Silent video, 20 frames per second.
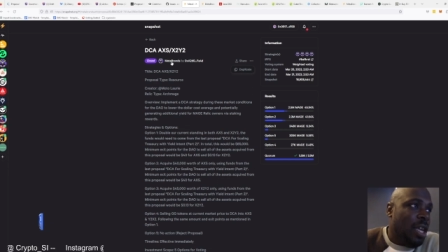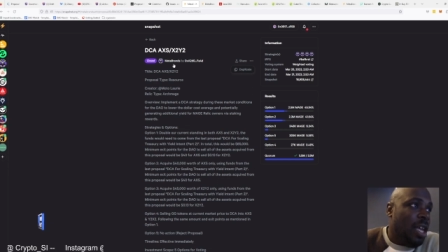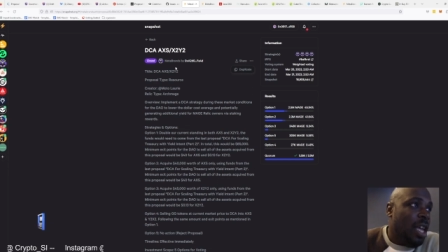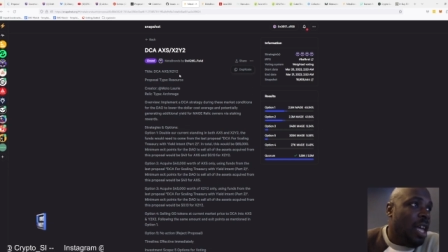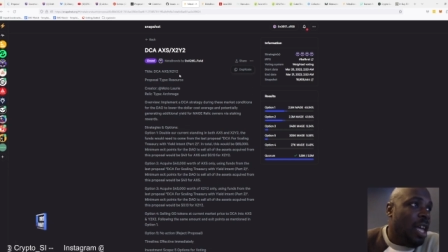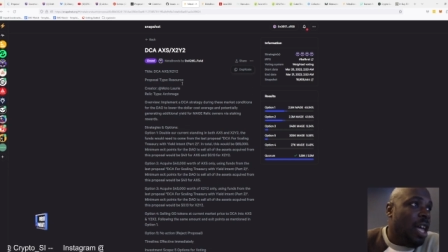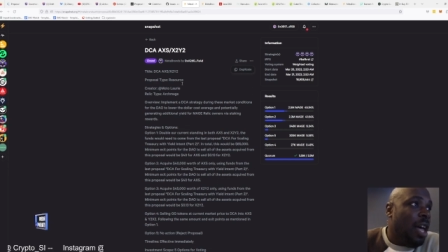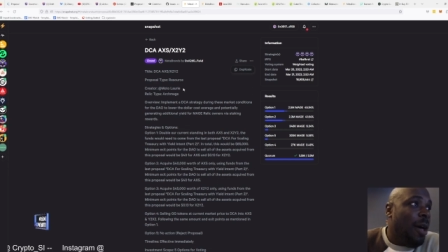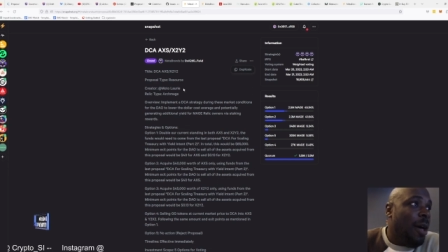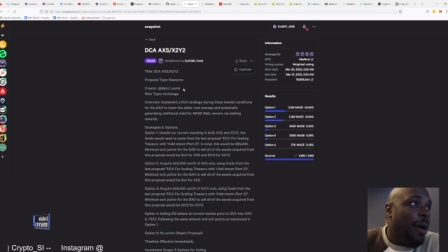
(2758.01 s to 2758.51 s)

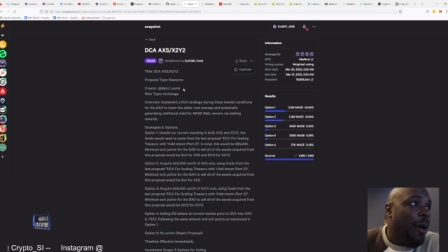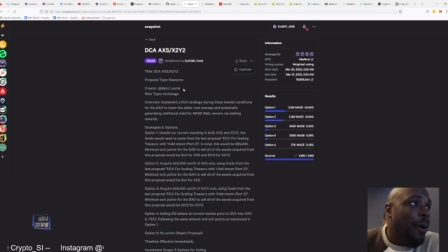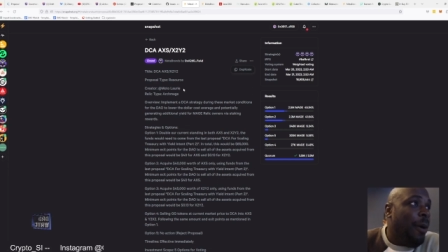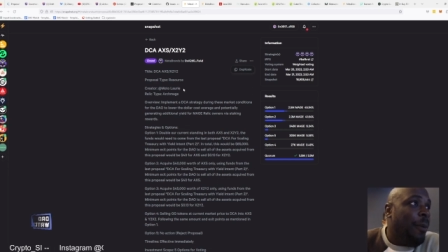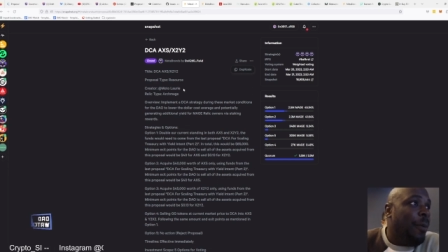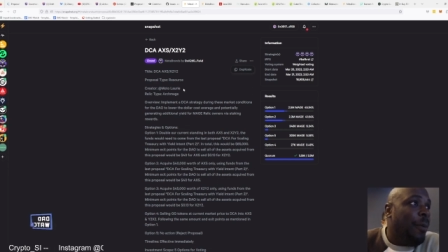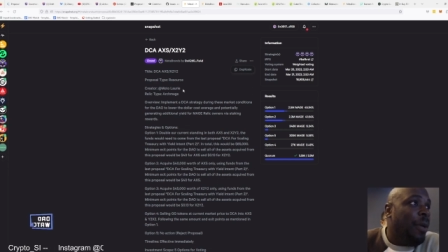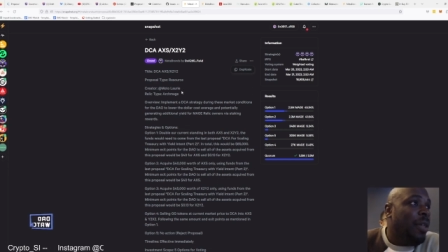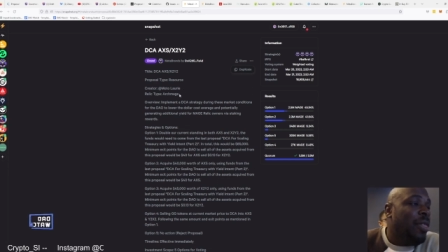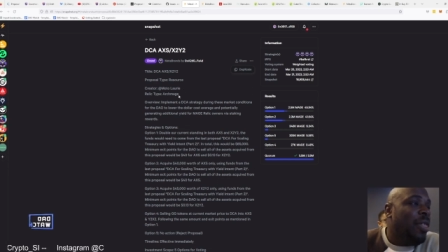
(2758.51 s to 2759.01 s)

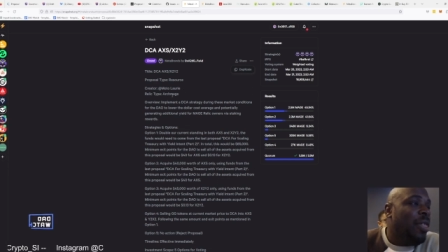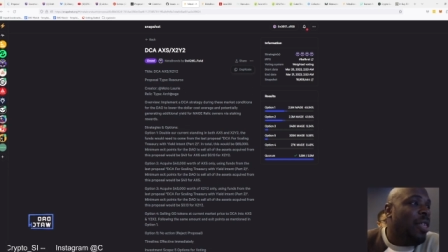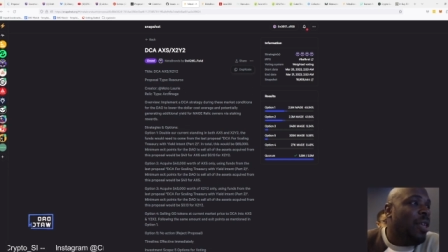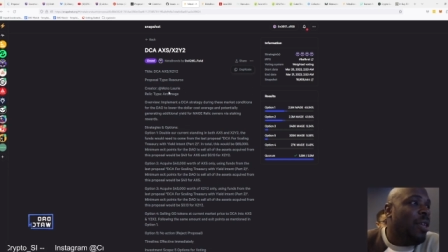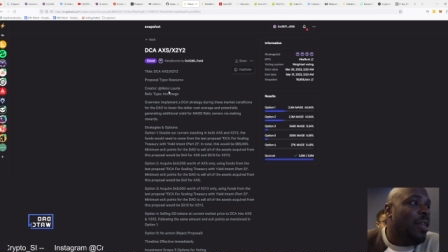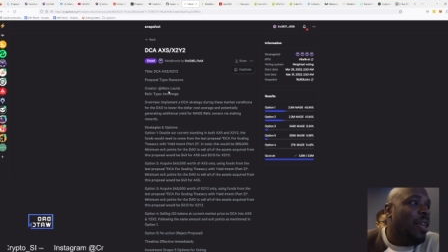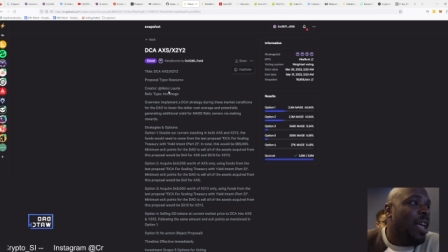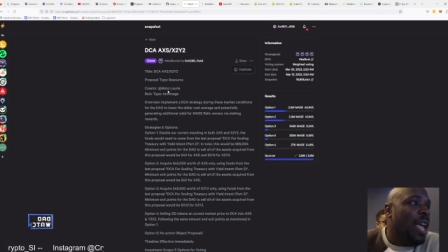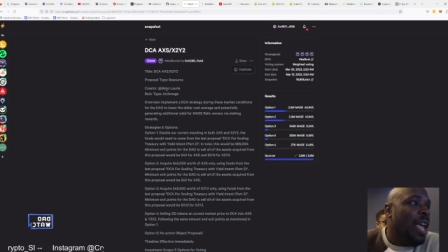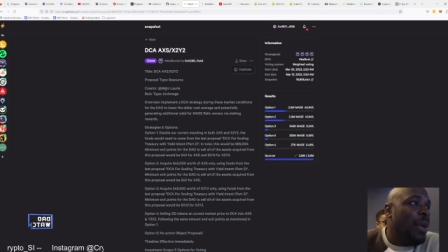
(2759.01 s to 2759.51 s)
Um,
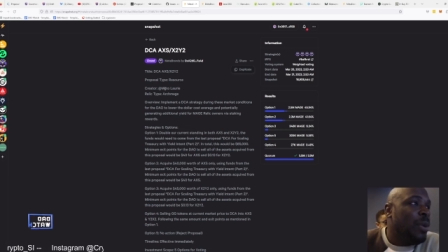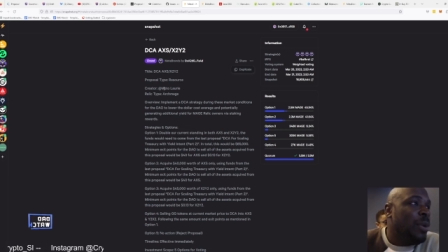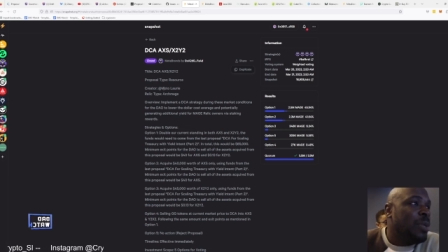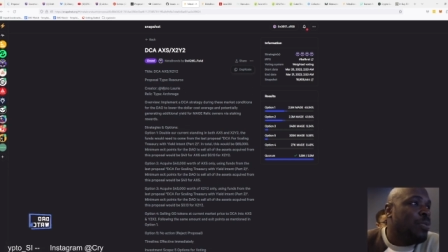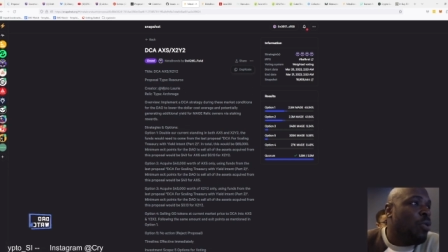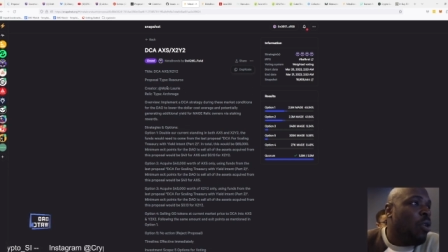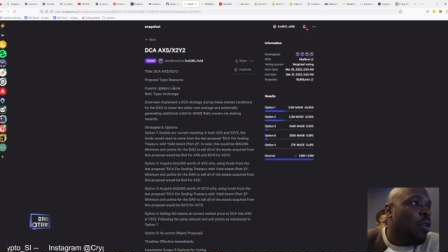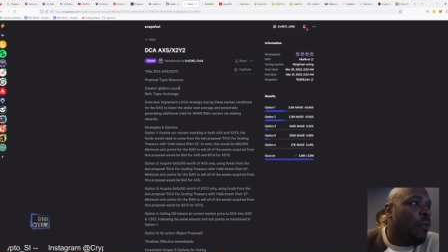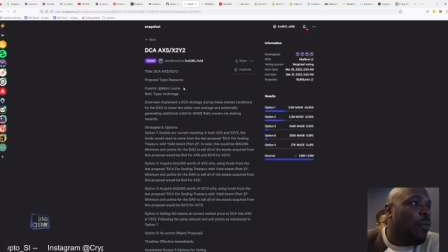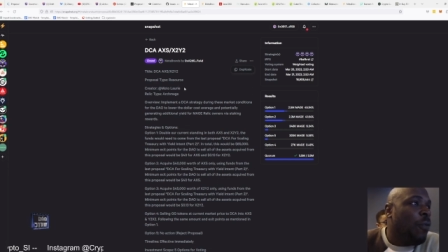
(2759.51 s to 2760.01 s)
it was
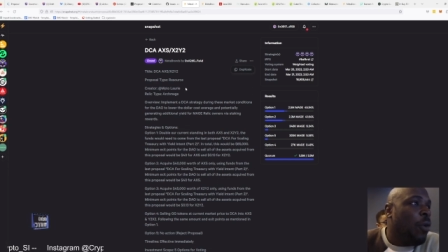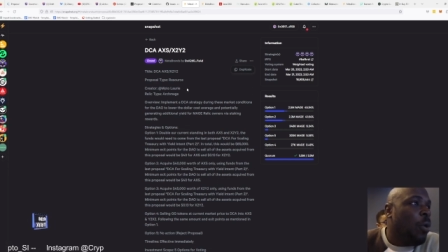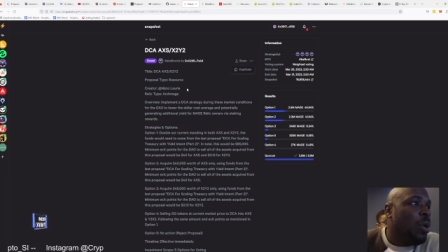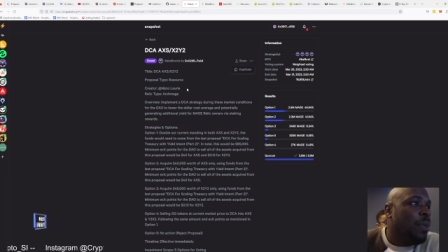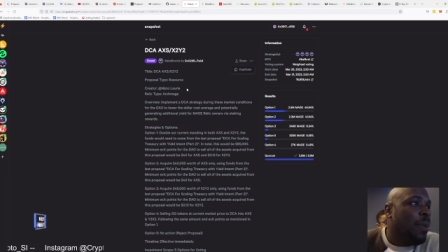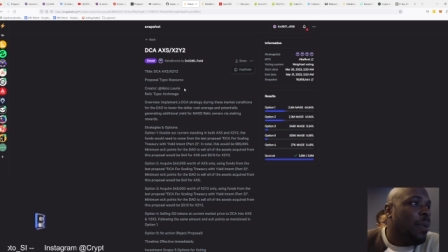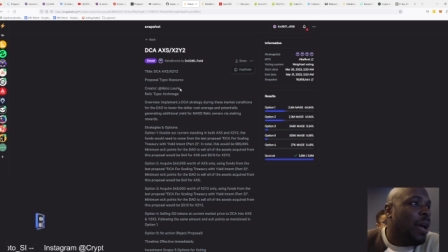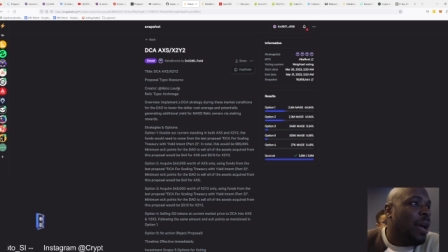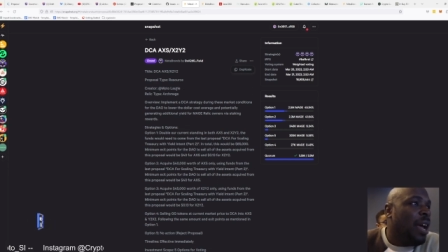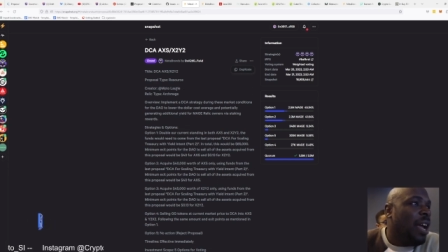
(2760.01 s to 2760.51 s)
brought
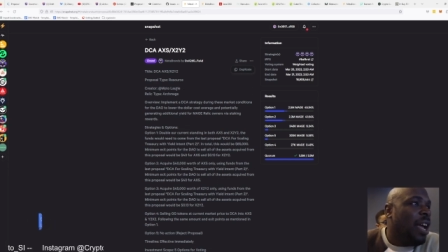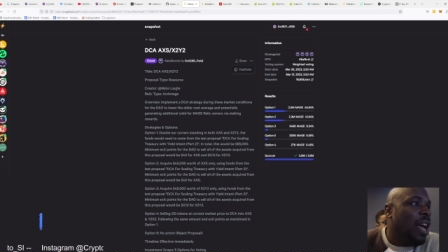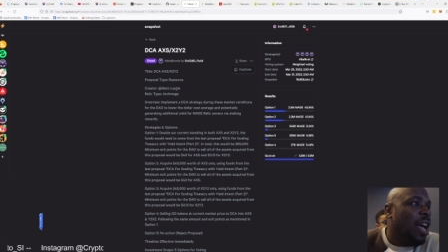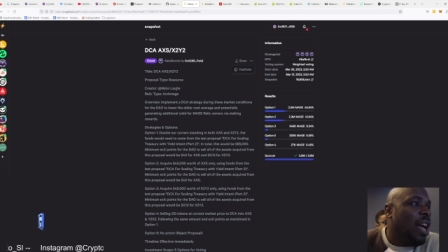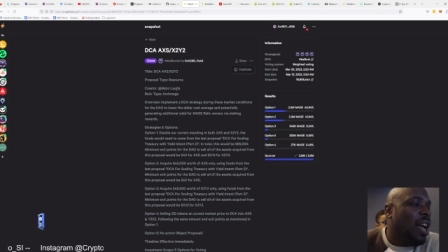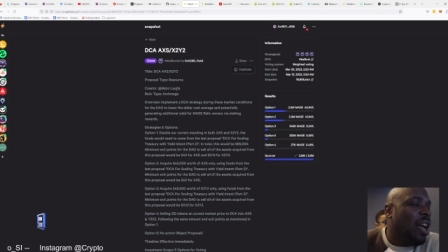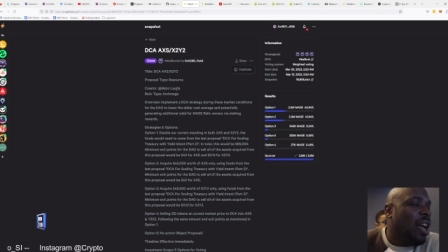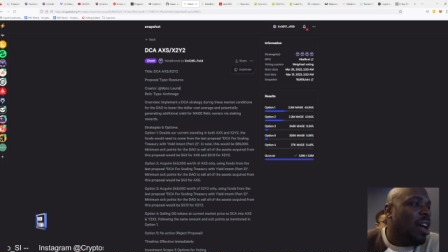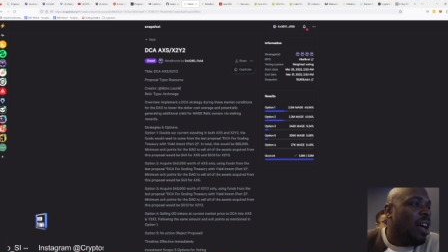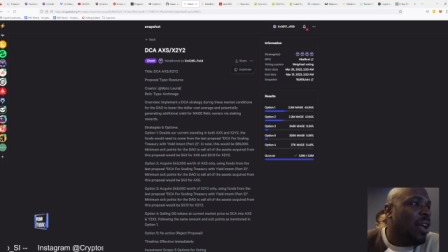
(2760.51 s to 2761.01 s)
forward by
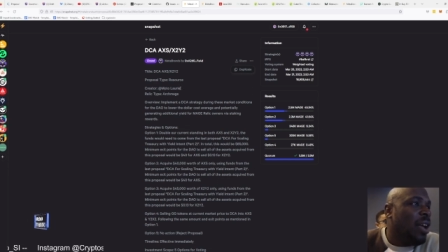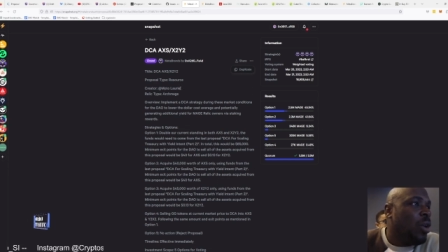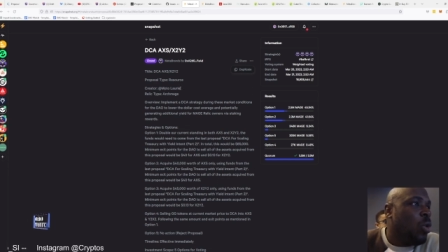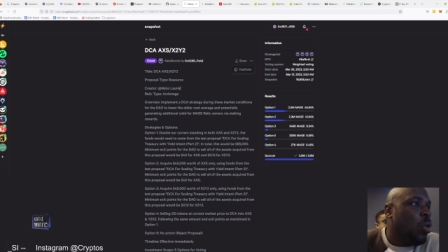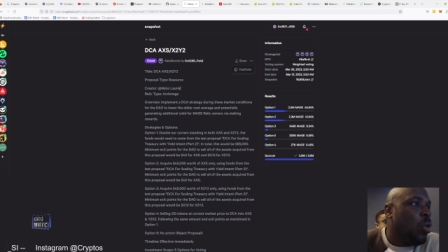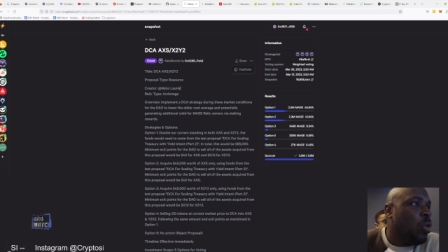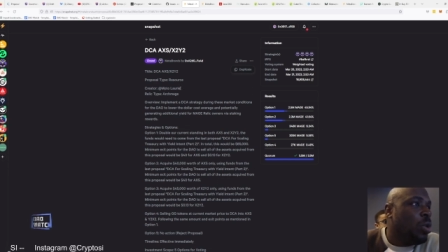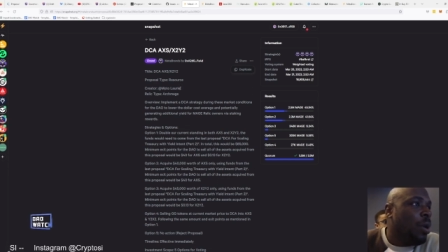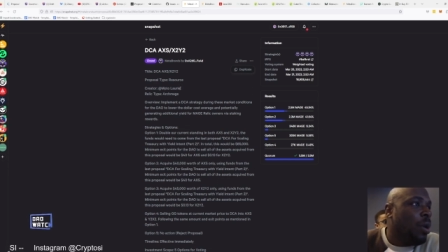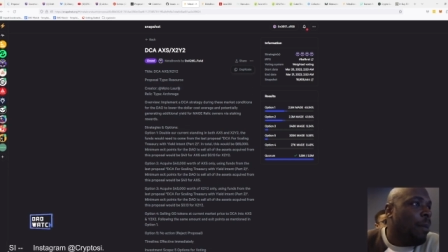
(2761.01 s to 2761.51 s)
a guy
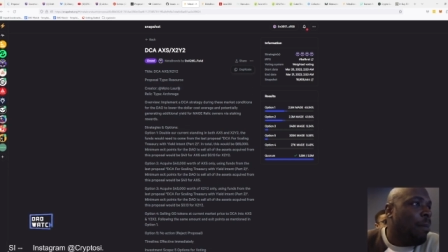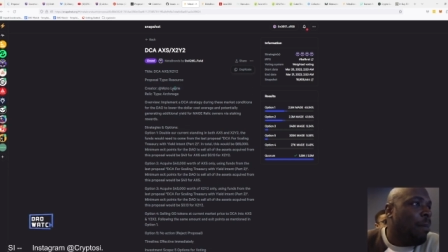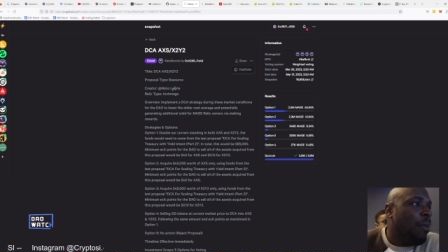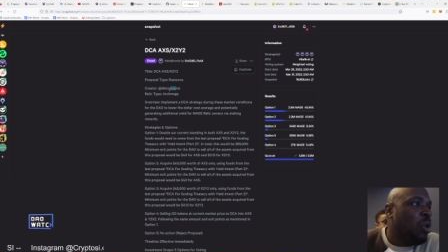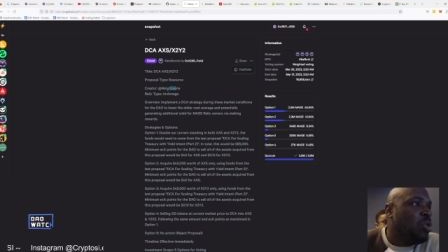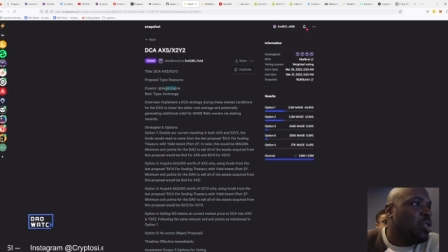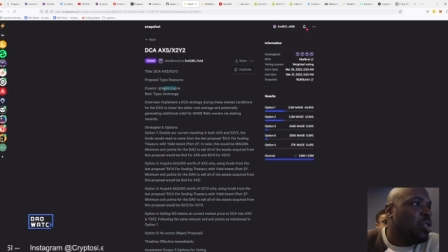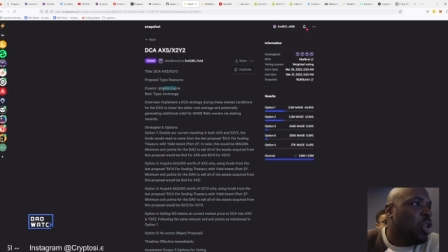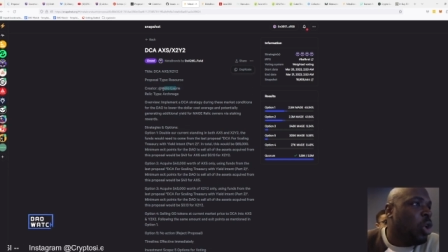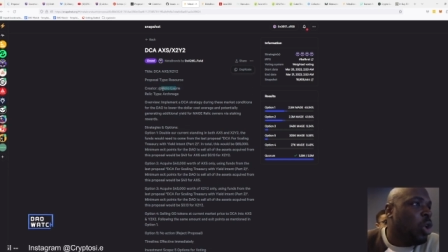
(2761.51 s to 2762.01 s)
called
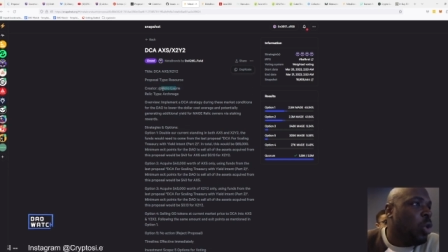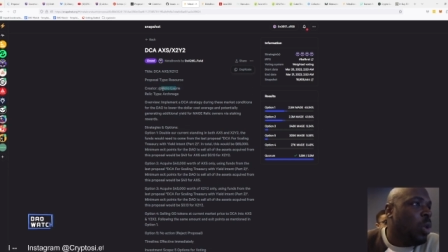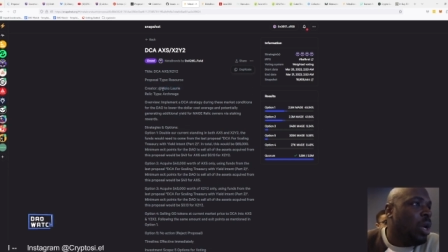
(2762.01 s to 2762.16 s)
Moto